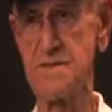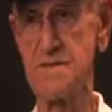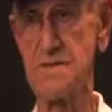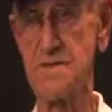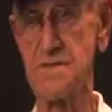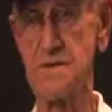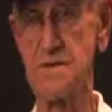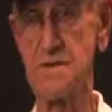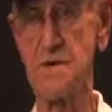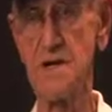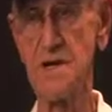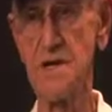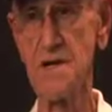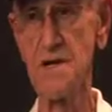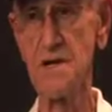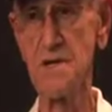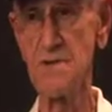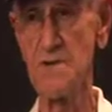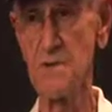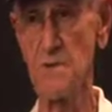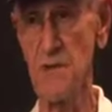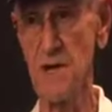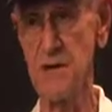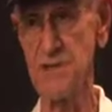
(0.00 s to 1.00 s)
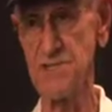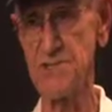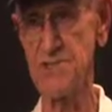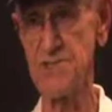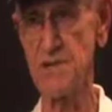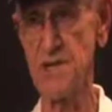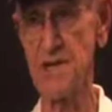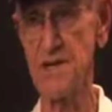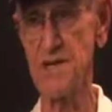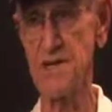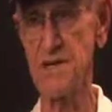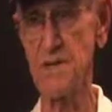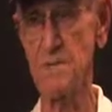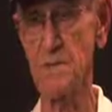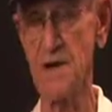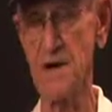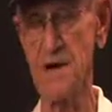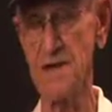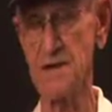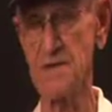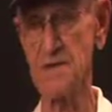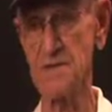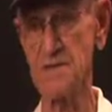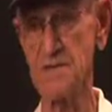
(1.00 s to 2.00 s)
to BUD/S training
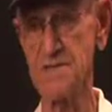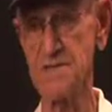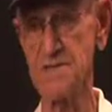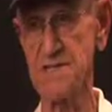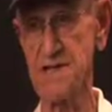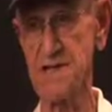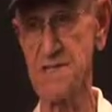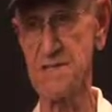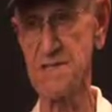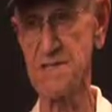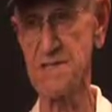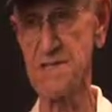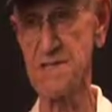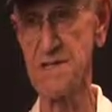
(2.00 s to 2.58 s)
back in those days.